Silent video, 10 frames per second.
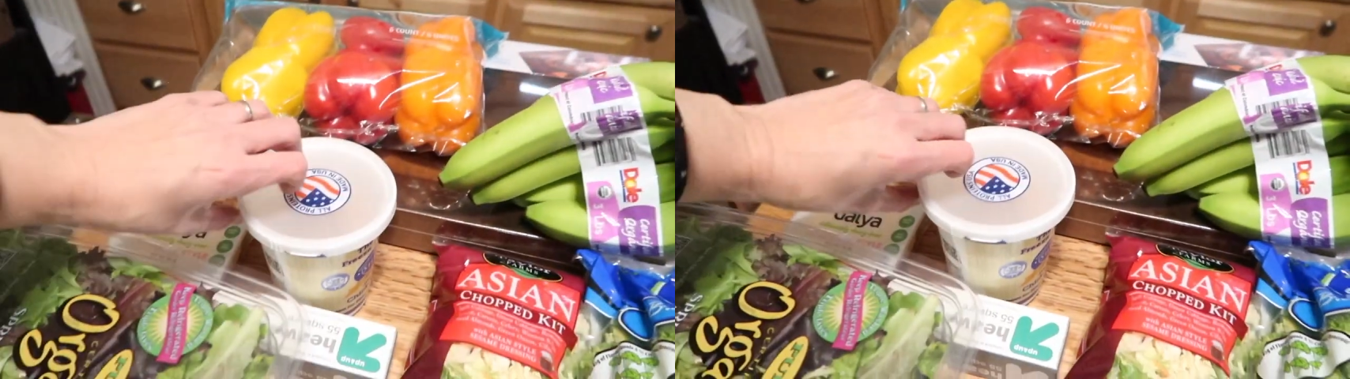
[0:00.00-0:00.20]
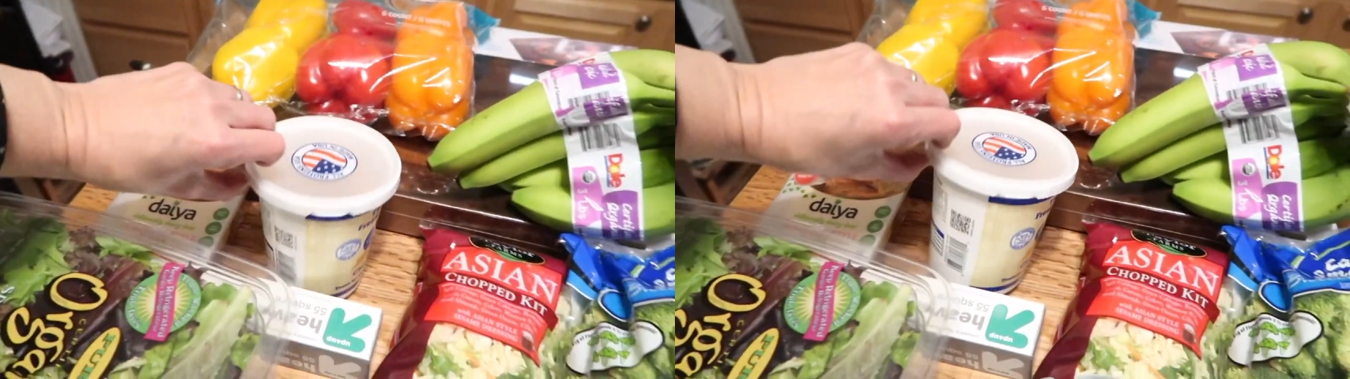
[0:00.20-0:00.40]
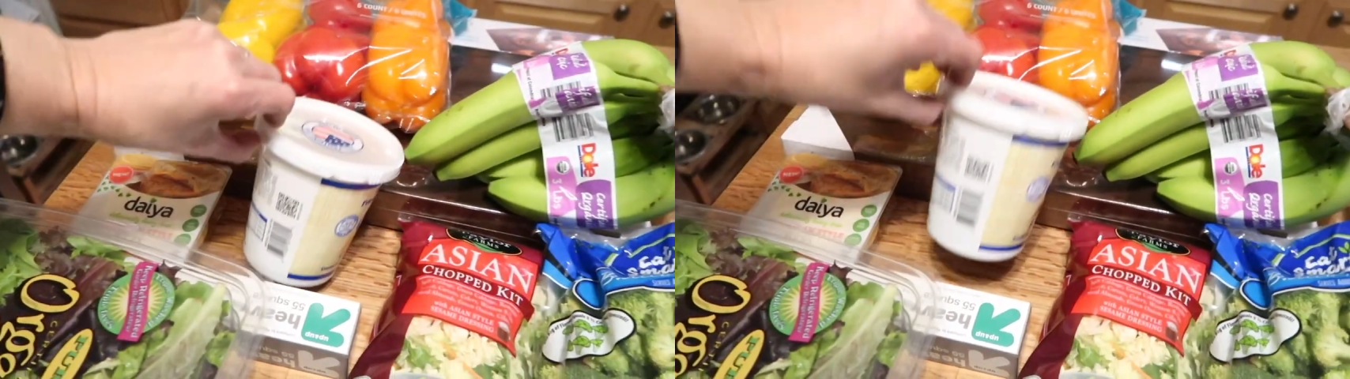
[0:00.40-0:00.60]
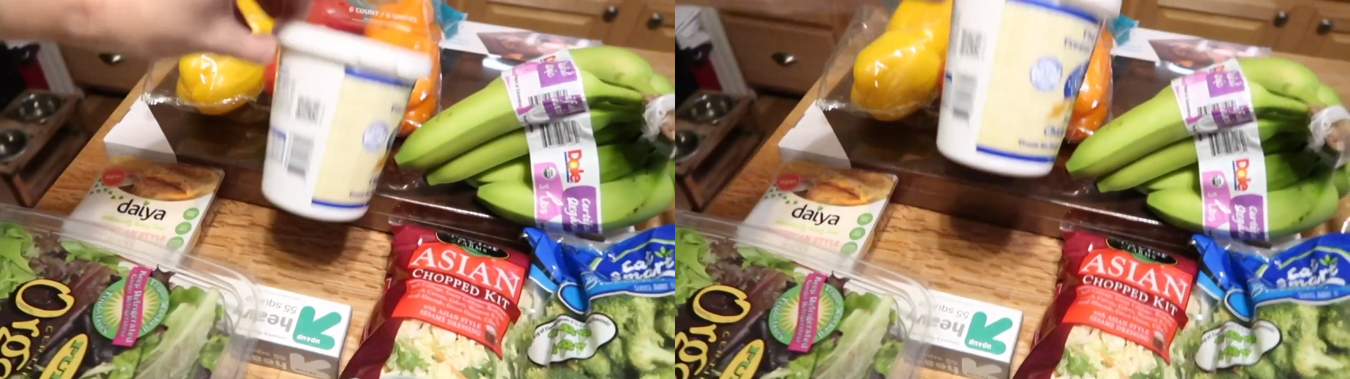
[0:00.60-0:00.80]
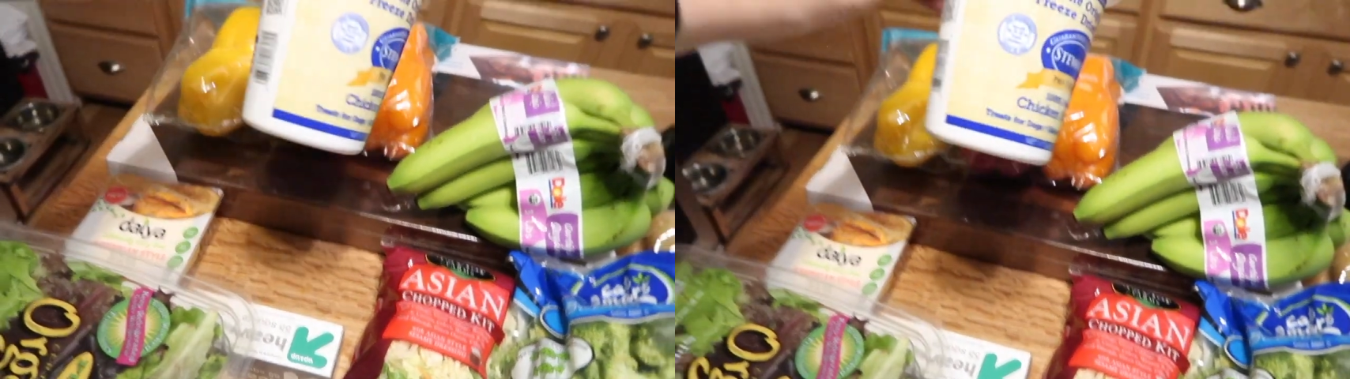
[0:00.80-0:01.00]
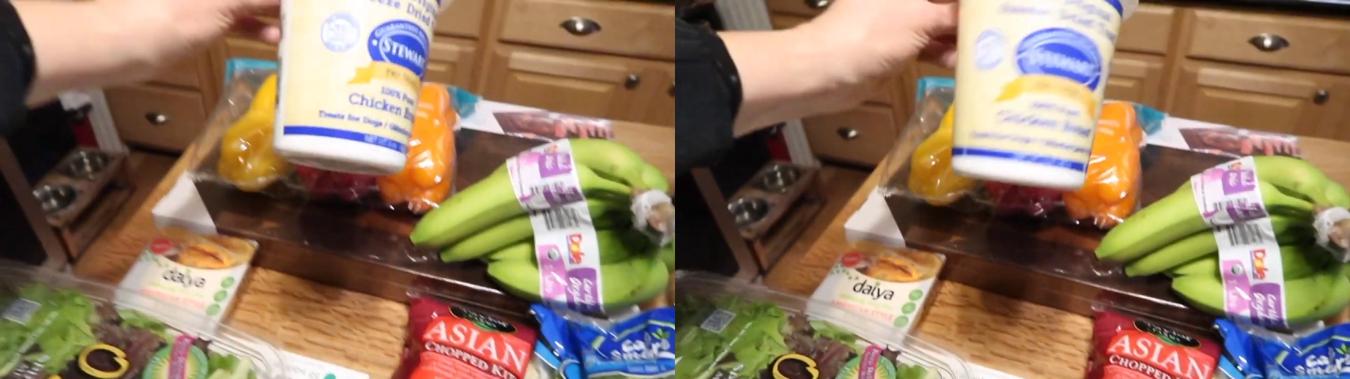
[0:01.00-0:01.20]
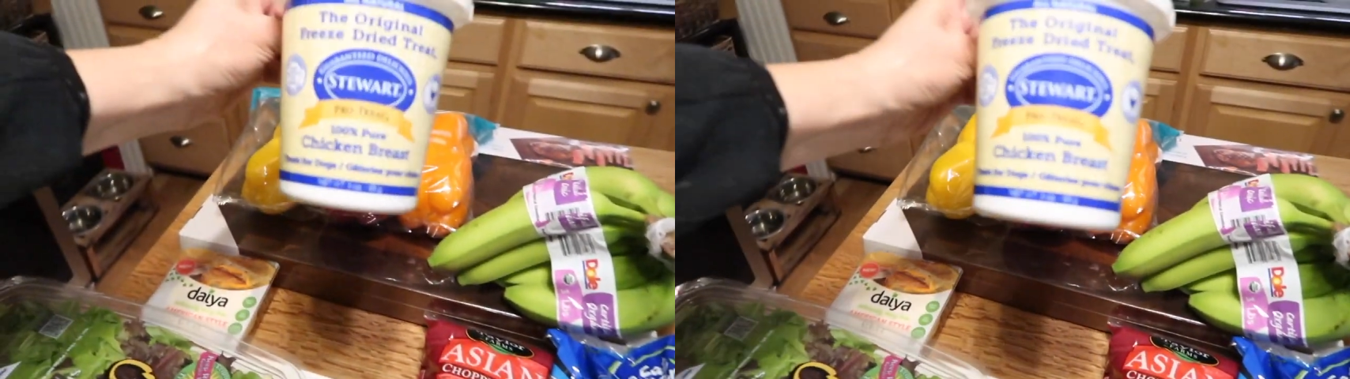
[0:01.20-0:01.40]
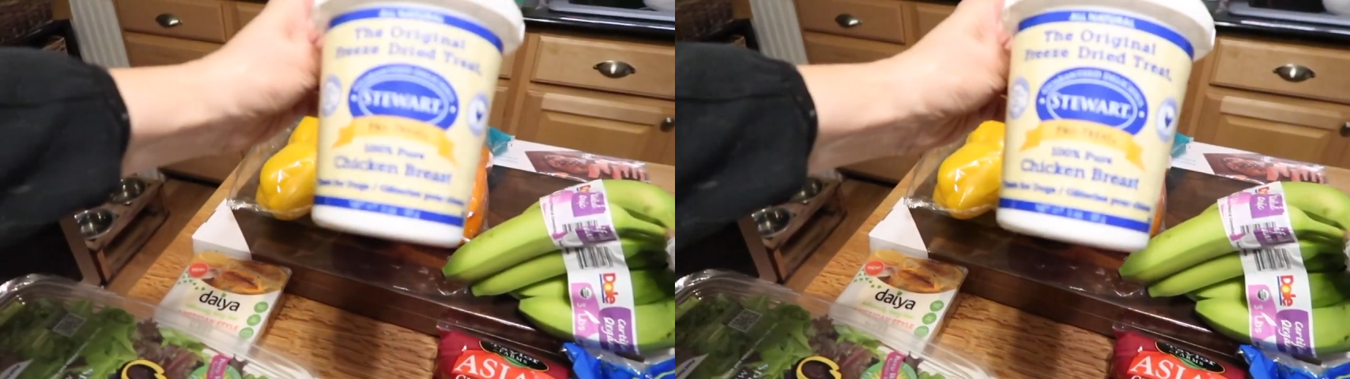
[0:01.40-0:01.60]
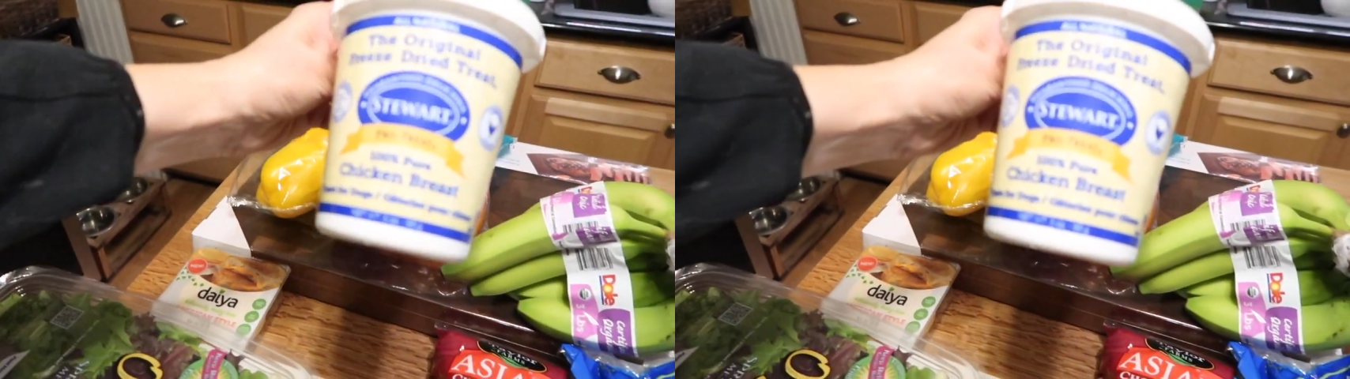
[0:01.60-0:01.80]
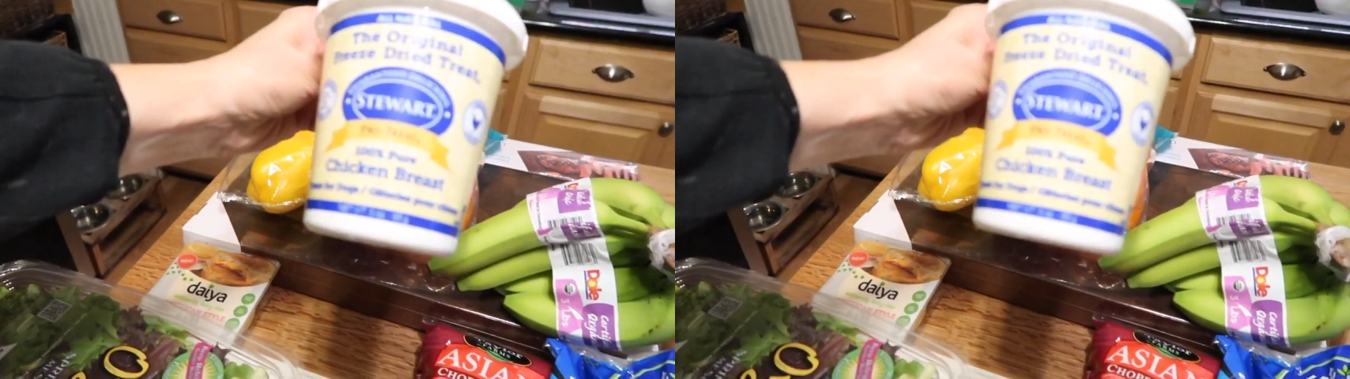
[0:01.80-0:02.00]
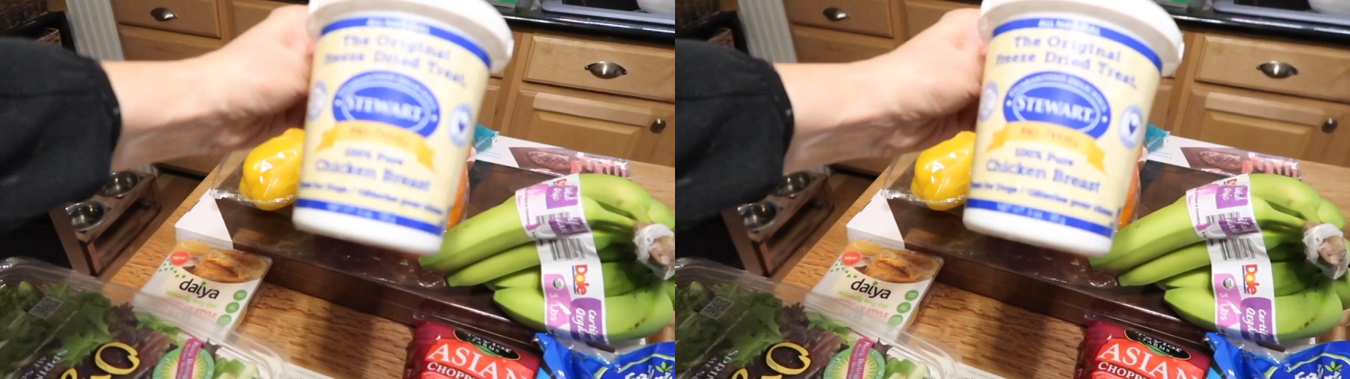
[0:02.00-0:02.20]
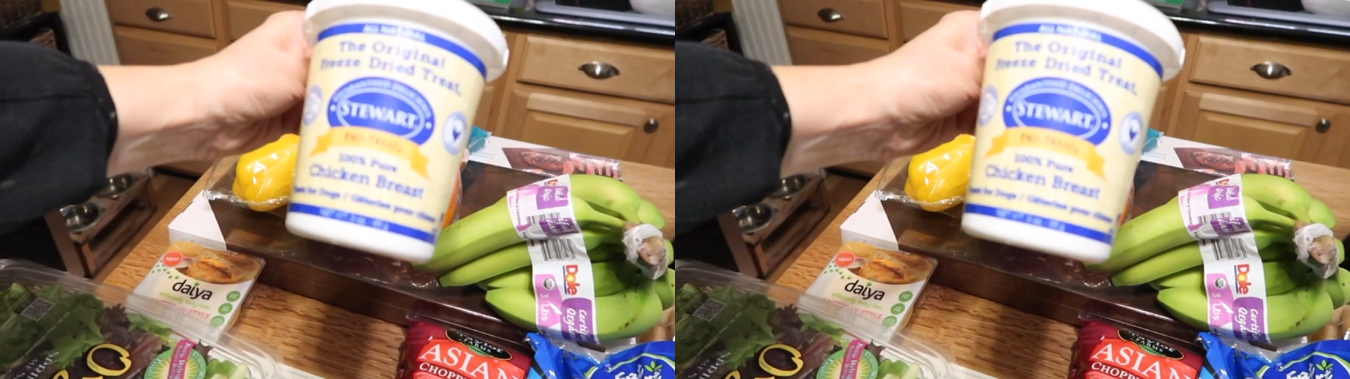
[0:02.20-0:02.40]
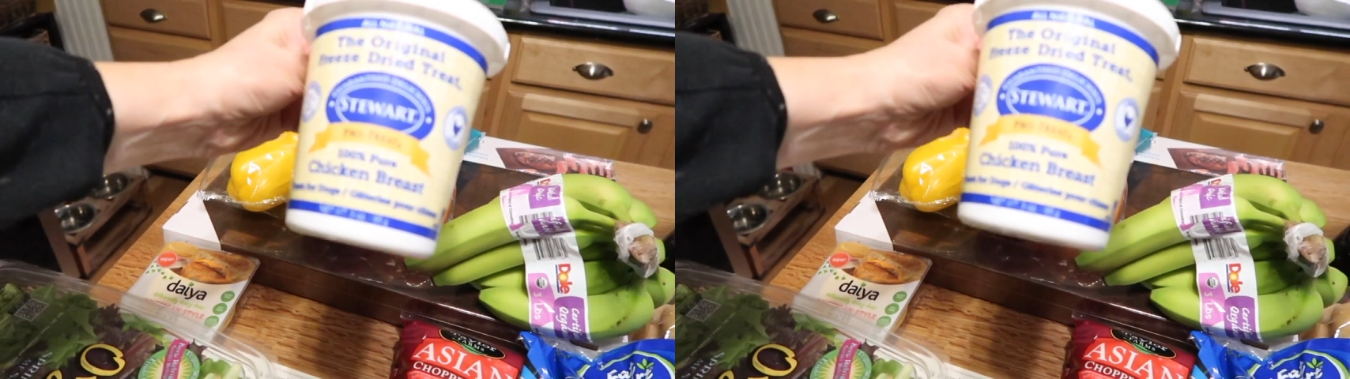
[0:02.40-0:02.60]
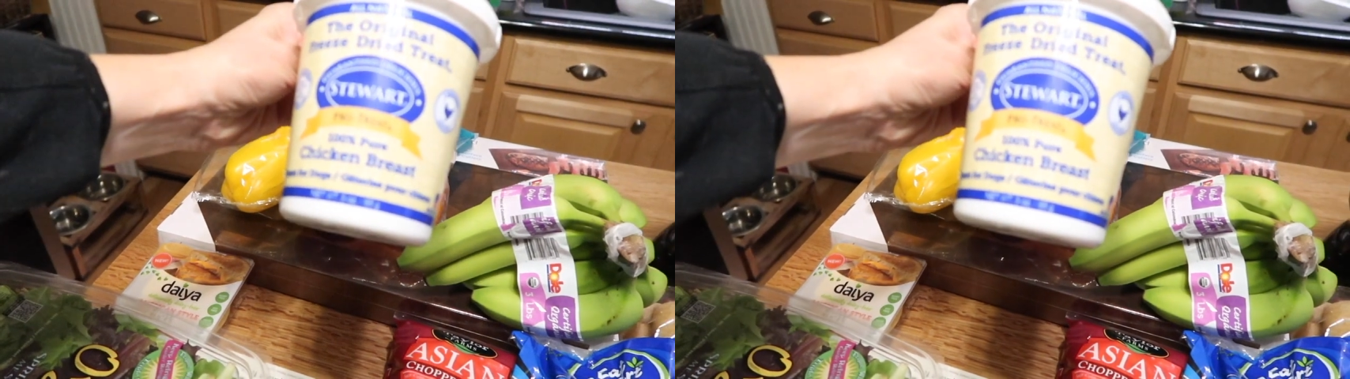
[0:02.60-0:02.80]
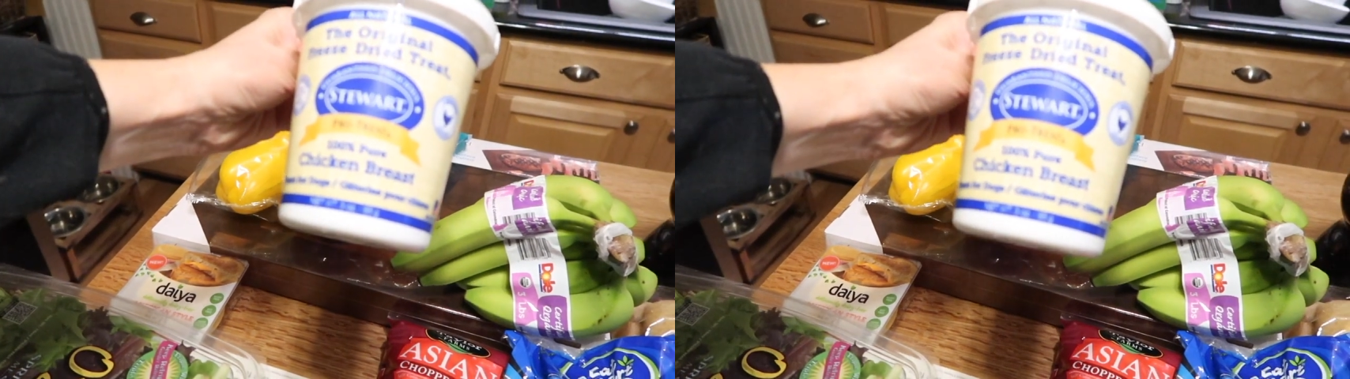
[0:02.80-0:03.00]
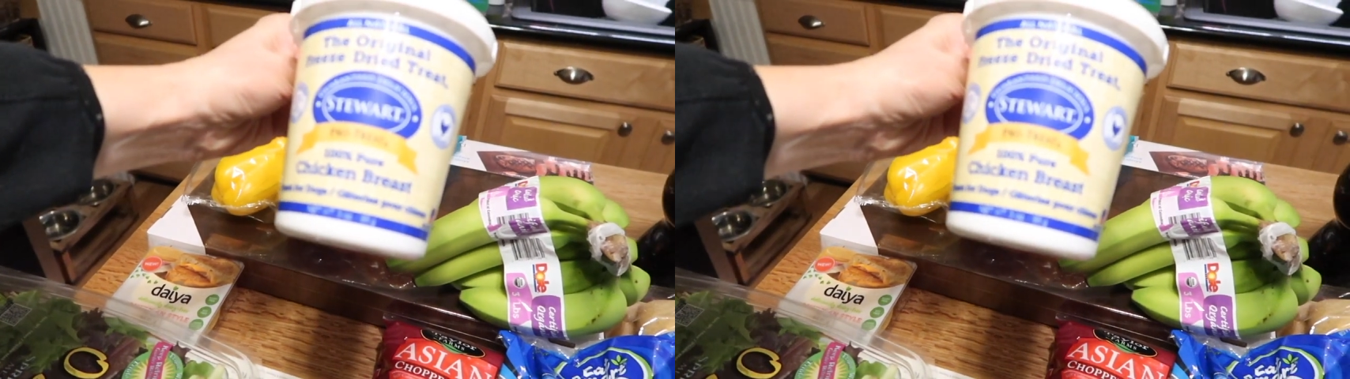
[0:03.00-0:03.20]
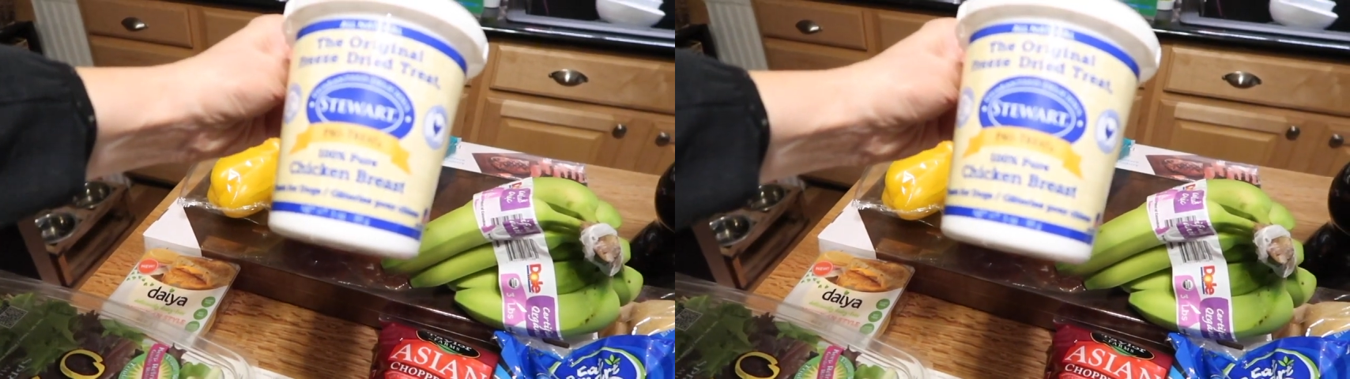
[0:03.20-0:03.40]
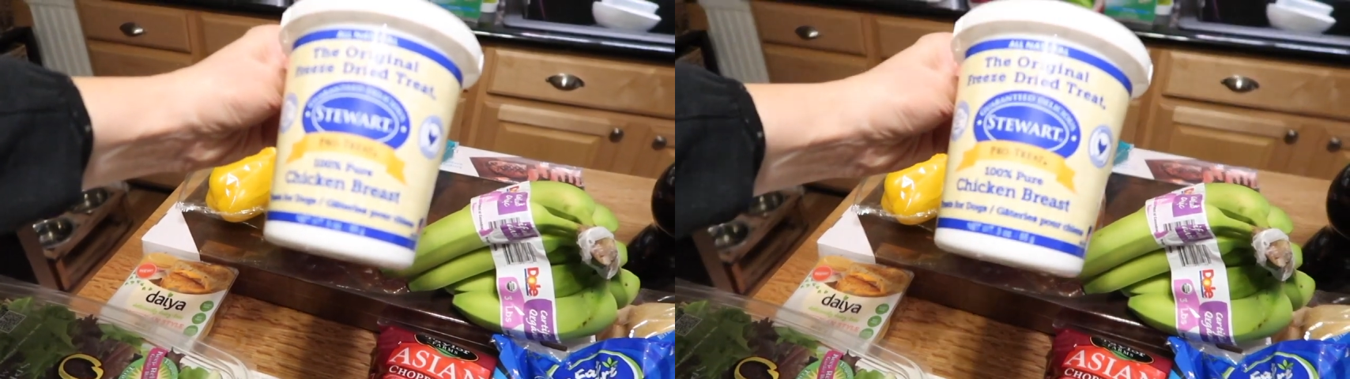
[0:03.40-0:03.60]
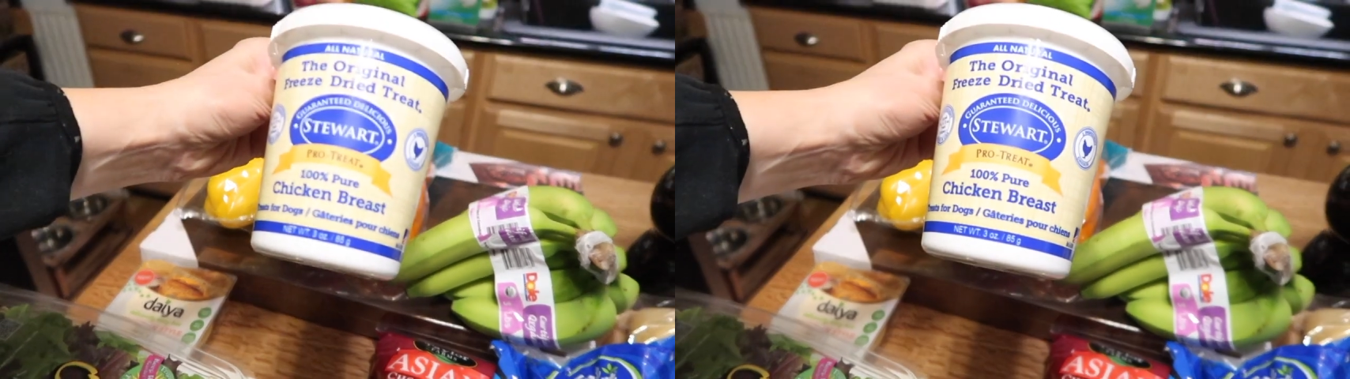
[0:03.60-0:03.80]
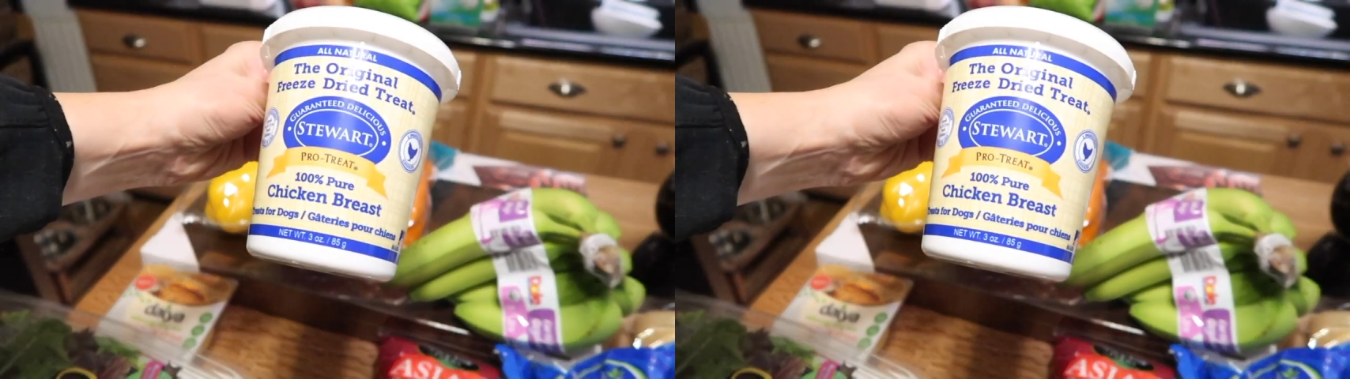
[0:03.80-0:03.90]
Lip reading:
(no speaker visible)